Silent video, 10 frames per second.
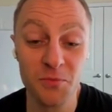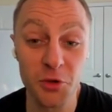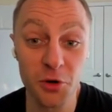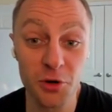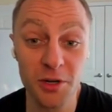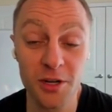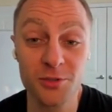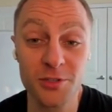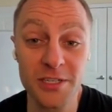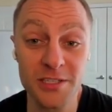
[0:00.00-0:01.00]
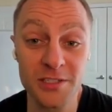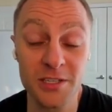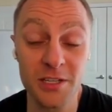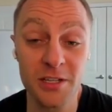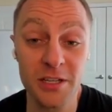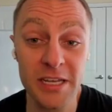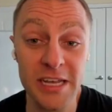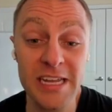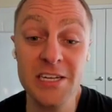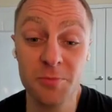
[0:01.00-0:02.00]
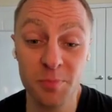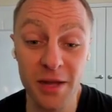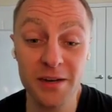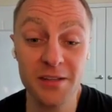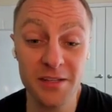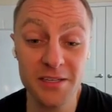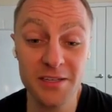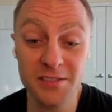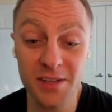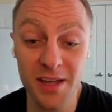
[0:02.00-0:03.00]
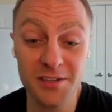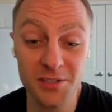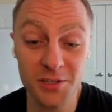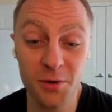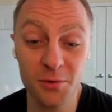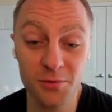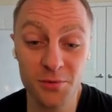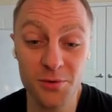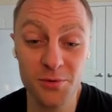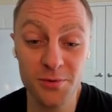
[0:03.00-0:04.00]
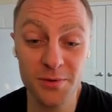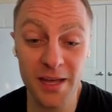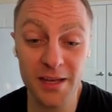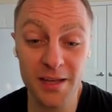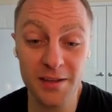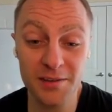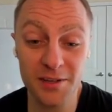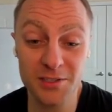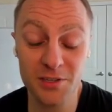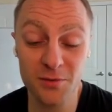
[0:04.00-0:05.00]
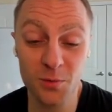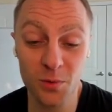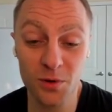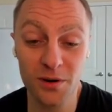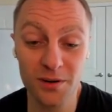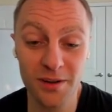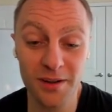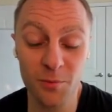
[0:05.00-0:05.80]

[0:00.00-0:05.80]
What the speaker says: your country is independently deciding to go through a civil war